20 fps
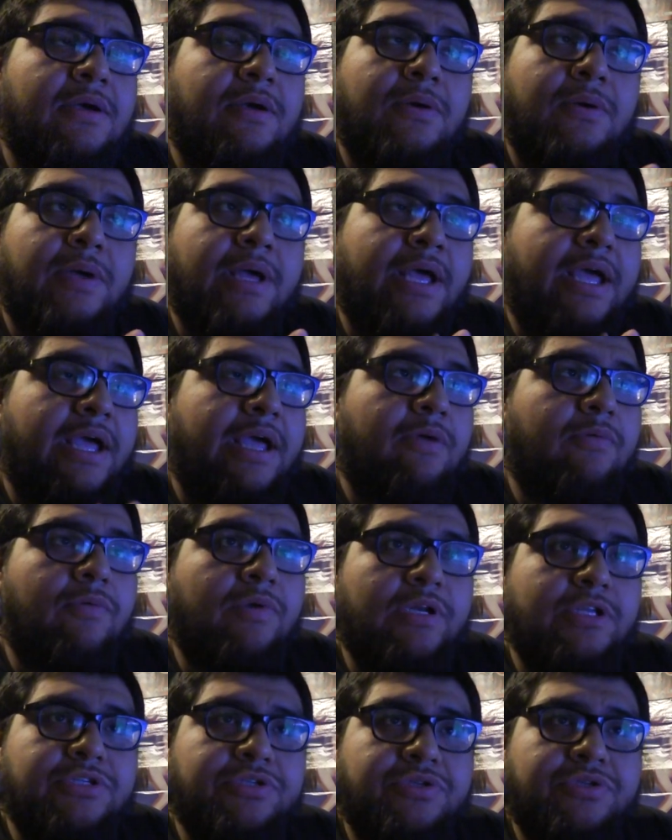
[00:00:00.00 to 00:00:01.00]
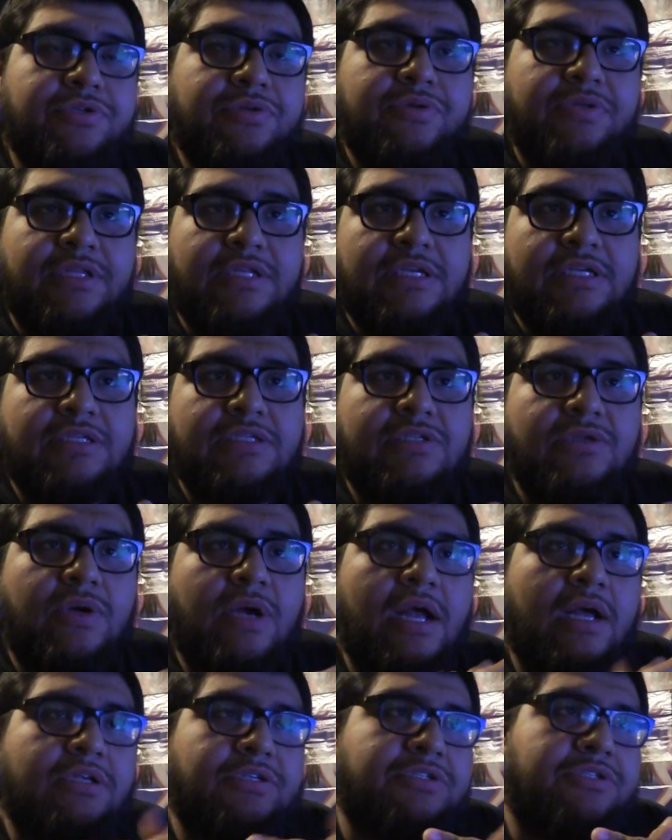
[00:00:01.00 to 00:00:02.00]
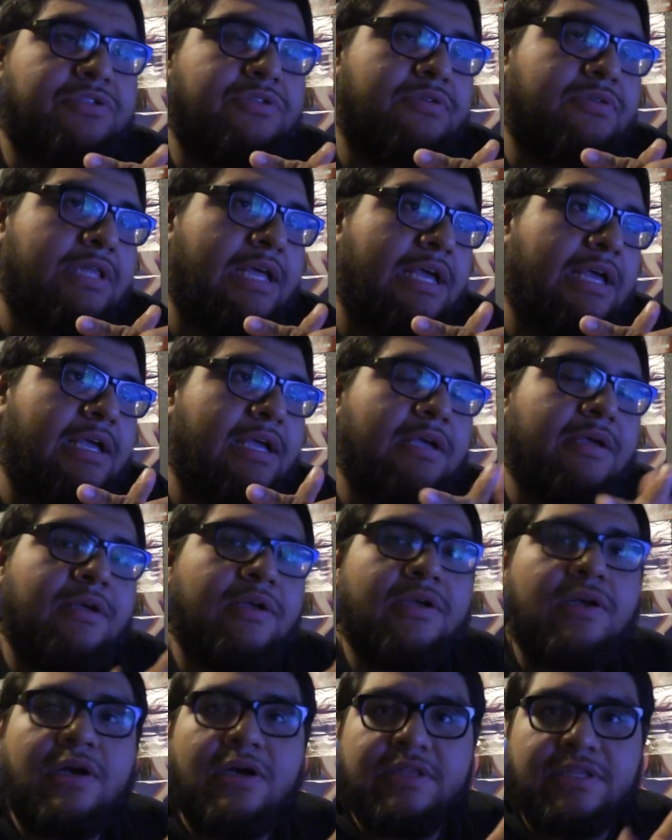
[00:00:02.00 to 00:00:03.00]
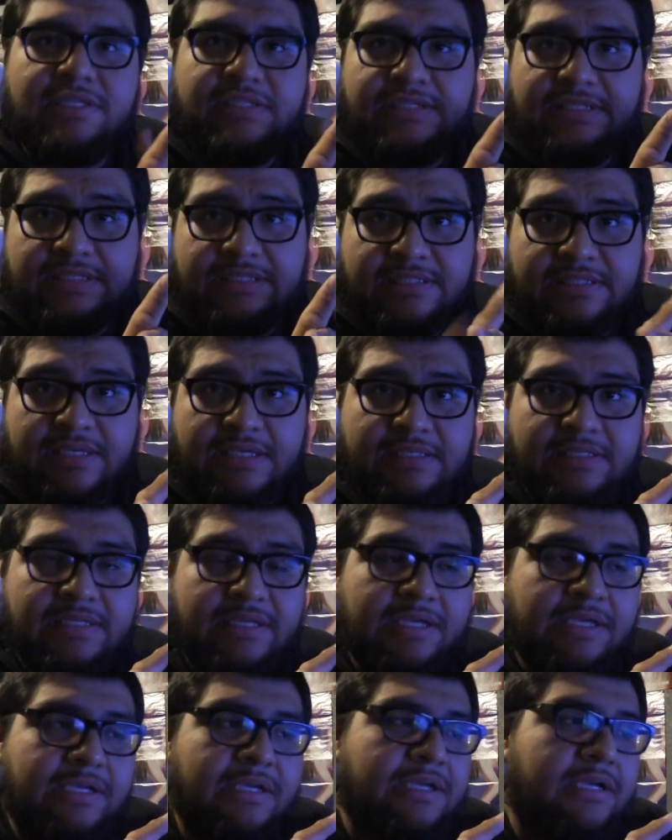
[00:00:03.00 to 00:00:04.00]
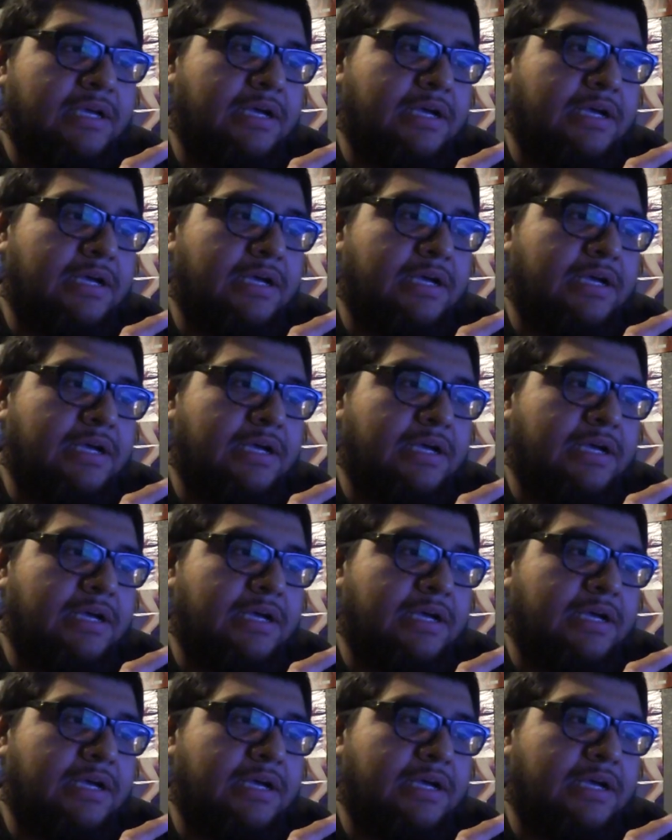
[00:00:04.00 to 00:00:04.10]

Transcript: oh hey, what did you do this or how'd you do that on the C60.